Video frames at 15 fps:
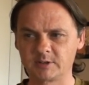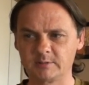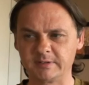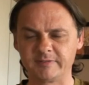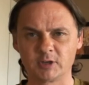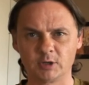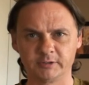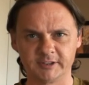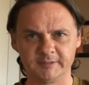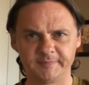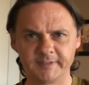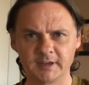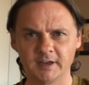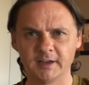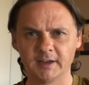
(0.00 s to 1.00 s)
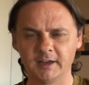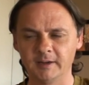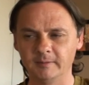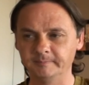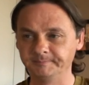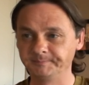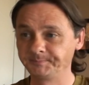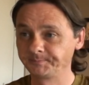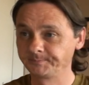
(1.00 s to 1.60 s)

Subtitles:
some difficulty. So